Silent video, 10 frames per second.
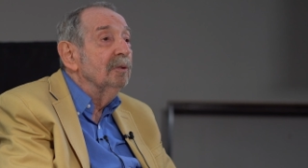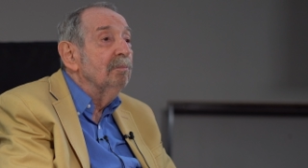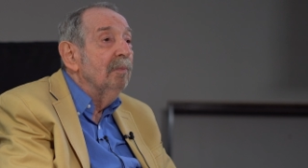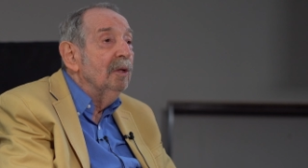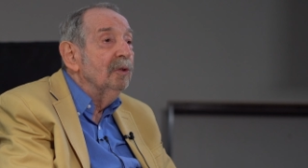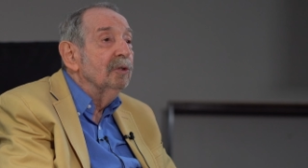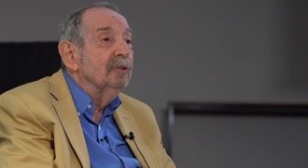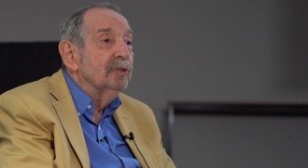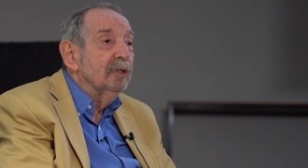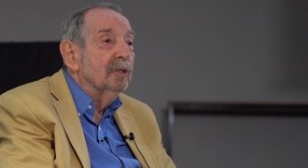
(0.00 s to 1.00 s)
the mother
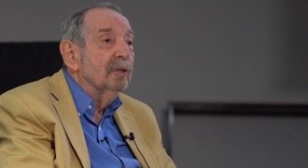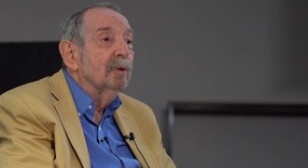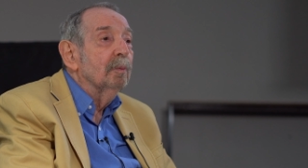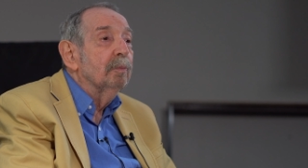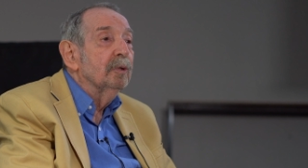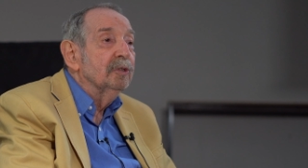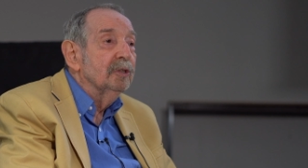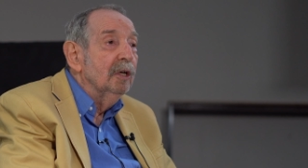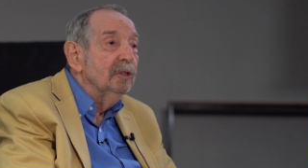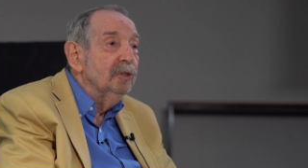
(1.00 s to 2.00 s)
circle
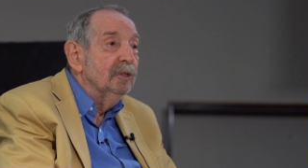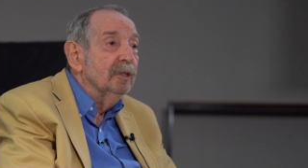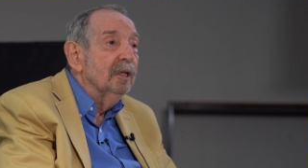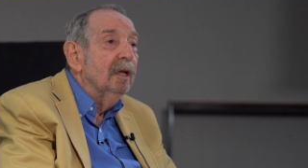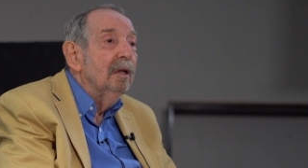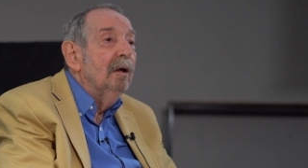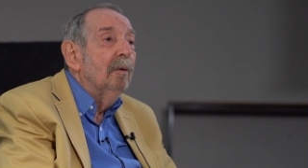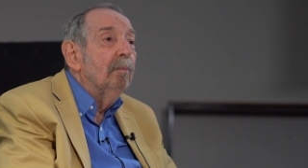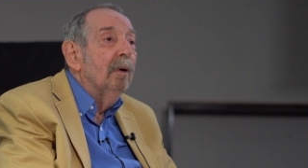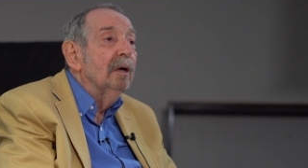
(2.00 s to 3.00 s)
precisely
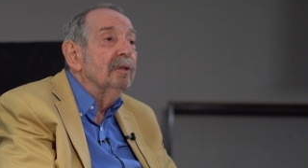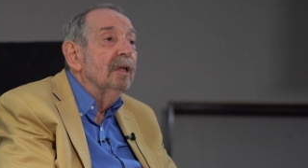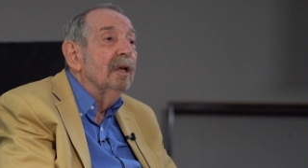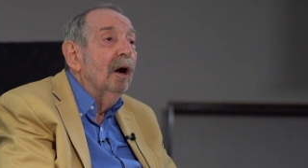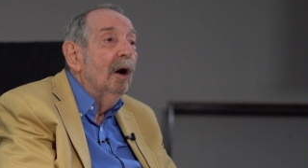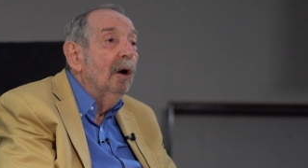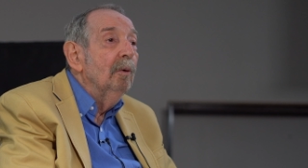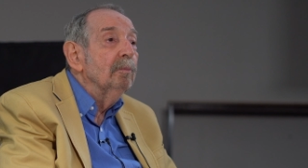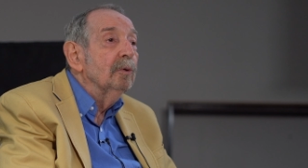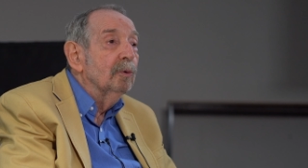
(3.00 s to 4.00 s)
by the
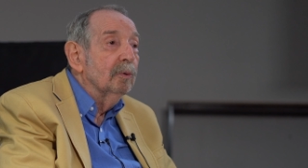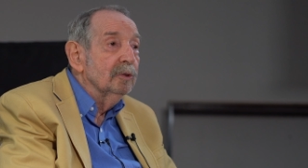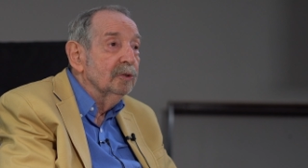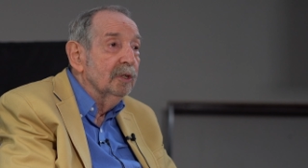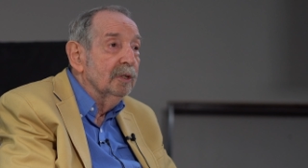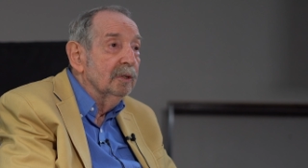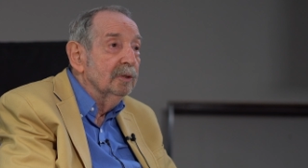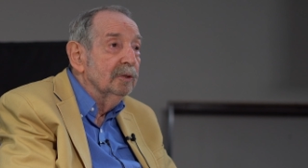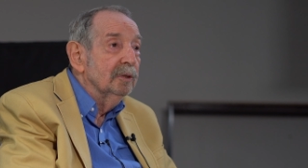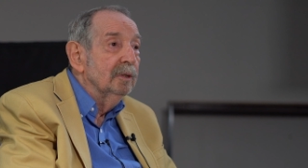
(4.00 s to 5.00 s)
arm
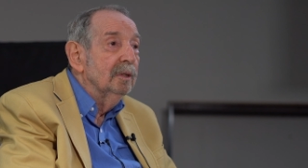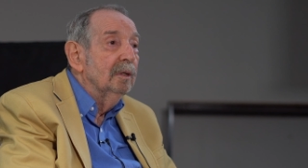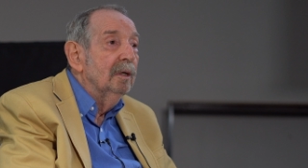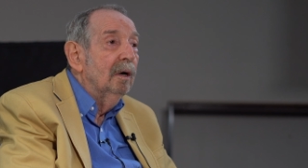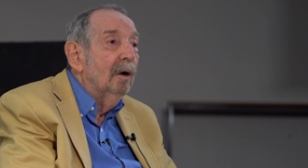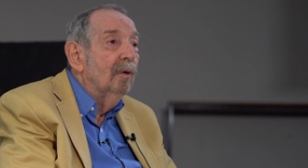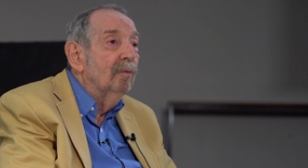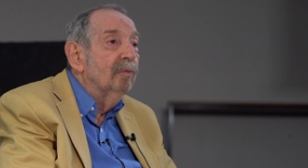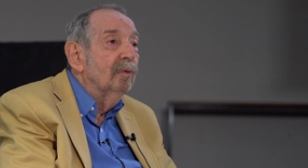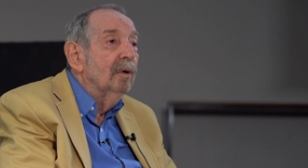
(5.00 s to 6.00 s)
crossings
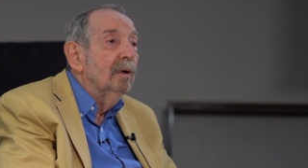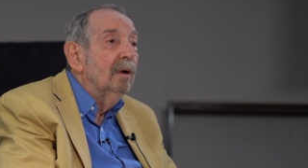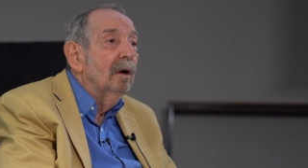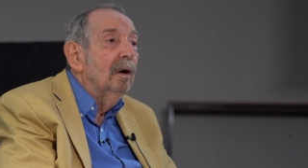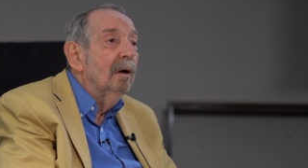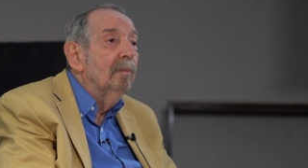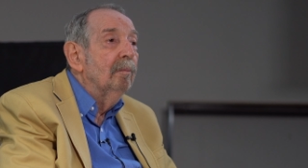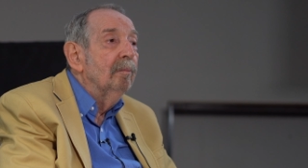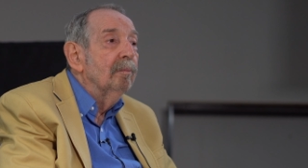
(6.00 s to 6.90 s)
of the